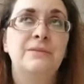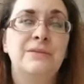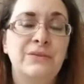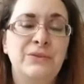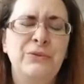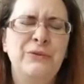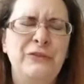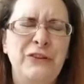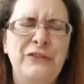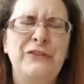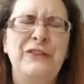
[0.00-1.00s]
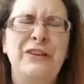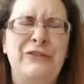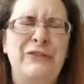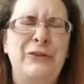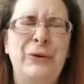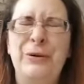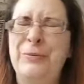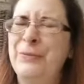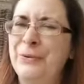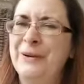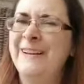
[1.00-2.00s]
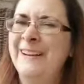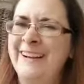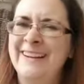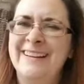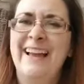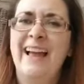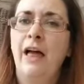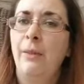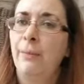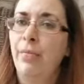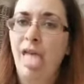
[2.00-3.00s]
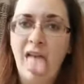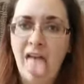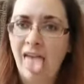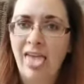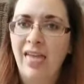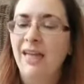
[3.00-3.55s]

254.9. Blah.